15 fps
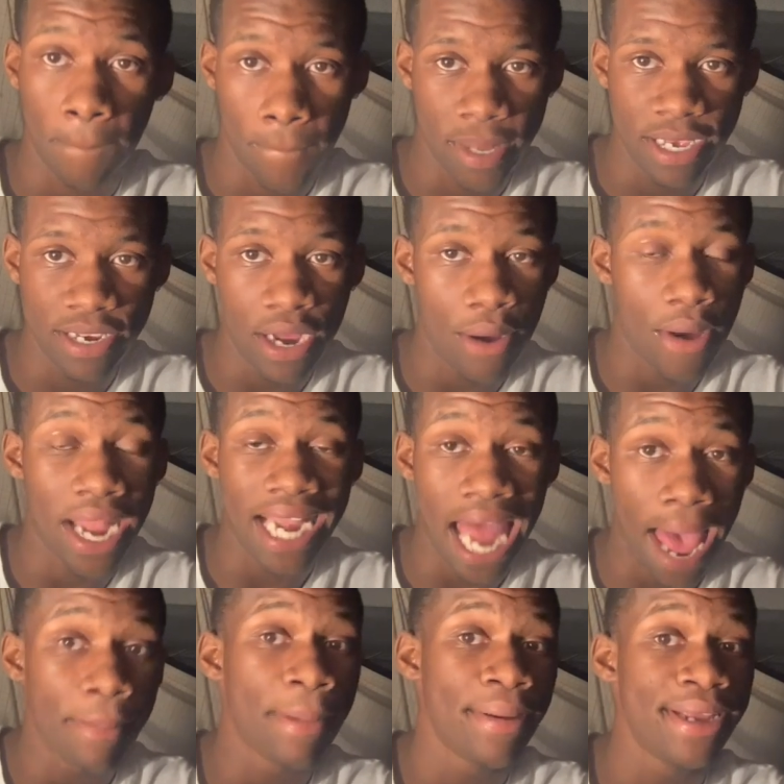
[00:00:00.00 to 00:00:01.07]
You know, a
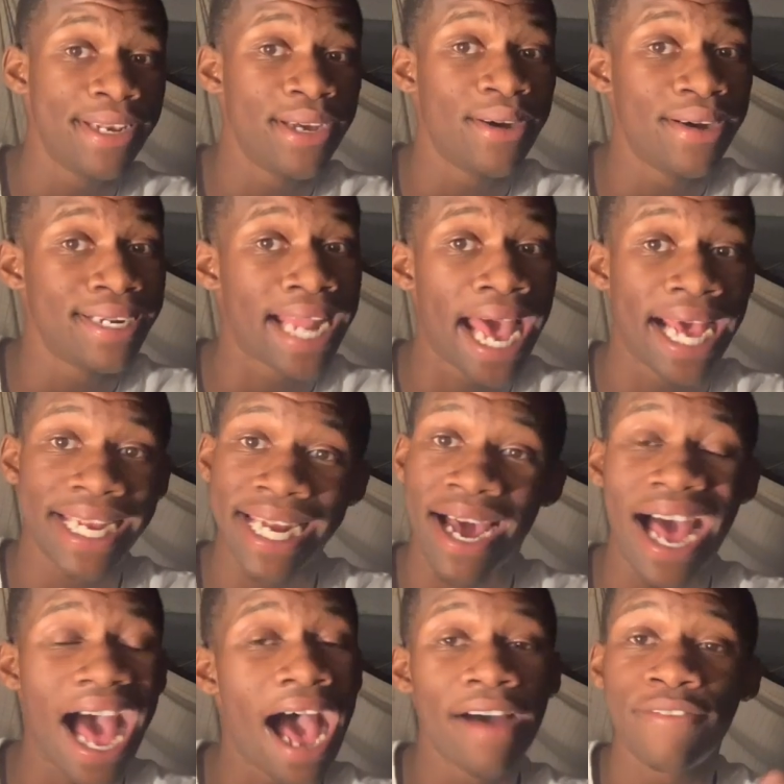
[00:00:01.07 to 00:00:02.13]
lot of people be doing that. You know,
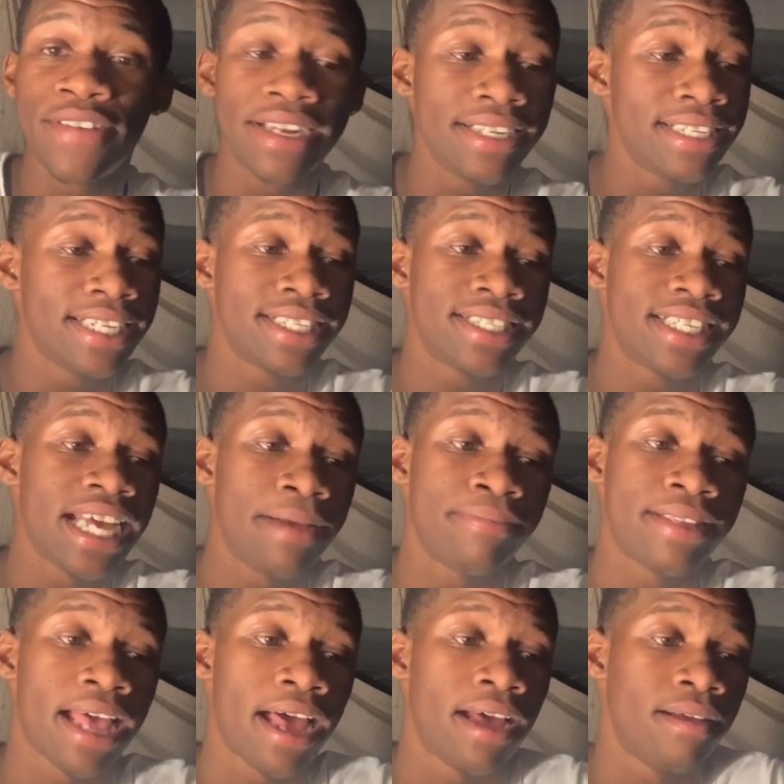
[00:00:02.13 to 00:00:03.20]
I'm finna just
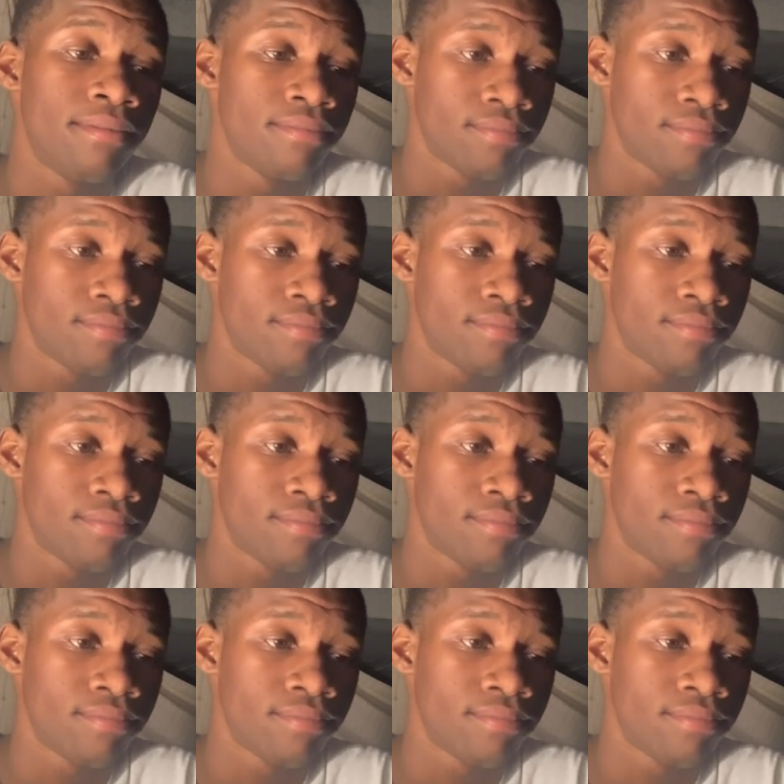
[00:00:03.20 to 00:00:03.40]
skip that.